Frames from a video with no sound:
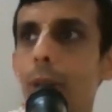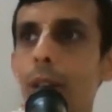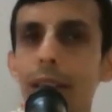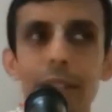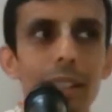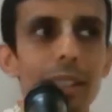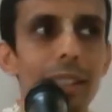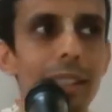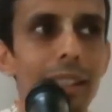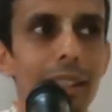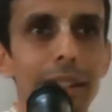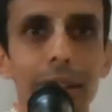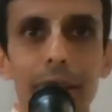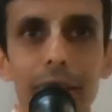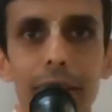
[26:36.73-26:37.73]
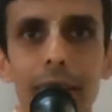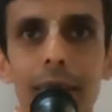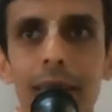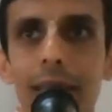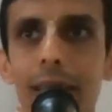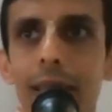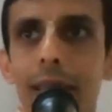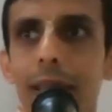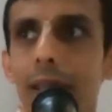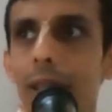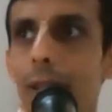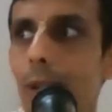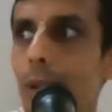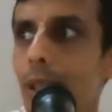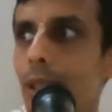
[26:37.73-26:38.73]
Who are they? Any idea?
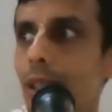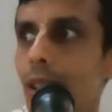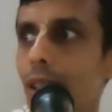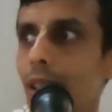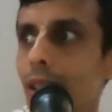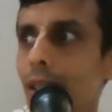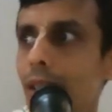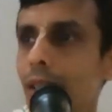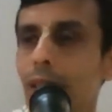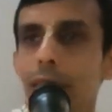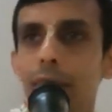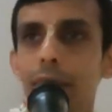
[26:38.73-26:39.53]
Yudhishthira?